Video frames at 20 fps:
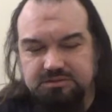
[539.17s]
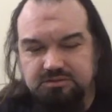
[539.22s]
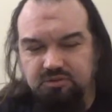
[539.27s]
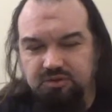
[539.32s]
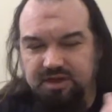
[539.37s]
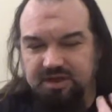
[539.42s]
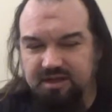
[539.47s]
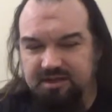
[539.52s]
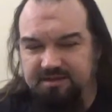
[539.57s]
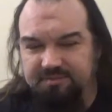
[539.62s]

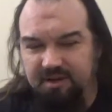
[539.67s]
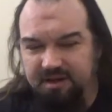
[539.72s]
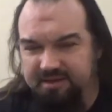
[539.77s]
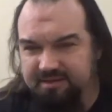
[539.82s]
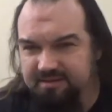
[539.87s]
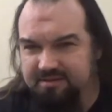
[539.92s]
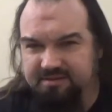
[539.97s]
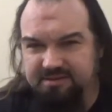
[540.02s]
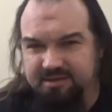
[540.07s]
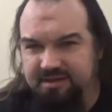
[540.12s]
Quannon's body
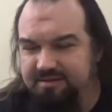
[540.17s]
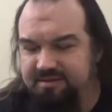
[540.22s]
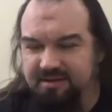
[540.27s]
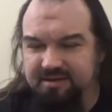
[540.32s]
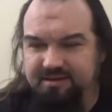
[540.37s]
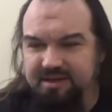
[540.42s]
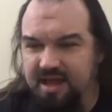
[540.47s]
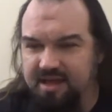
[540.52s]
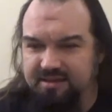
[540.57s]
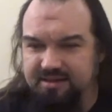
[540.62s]
isn't
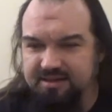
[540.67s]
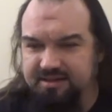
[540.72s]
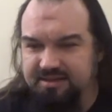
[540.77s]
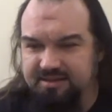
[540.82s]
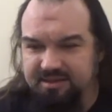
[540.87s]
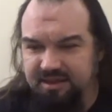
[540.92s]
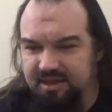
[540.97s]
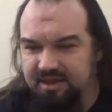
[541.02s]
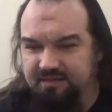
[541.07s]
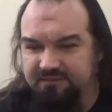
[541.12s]
exactly
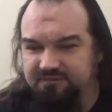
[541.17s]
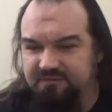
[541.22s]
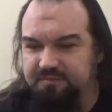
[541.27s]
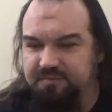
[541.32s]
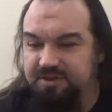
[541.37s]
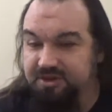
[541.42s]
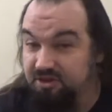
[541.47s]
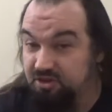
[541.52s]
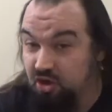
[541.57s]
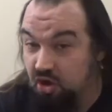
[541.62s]
an
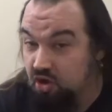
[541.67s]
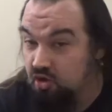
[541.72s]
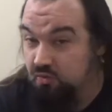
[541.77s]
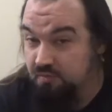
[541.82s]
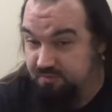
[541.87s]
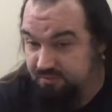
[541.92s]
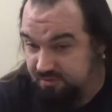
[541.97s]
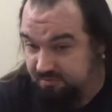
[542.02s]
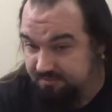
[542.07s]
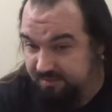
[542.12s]
unfamiliar
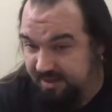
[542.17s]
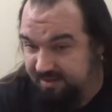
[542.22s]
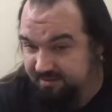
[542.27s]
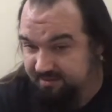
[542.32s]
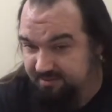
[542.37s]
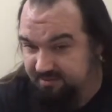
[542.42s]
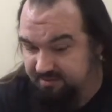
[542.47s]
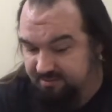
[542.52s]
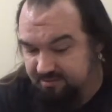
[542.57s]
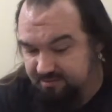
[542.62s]
home to
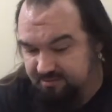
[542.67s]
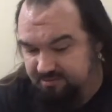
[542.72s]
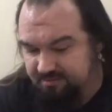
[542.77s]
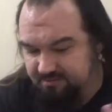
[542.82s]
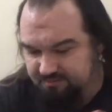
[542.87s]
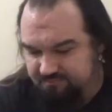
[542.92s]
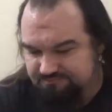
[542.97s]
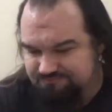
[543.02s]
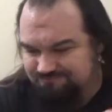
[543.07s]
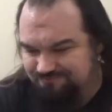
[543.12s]
Betsy's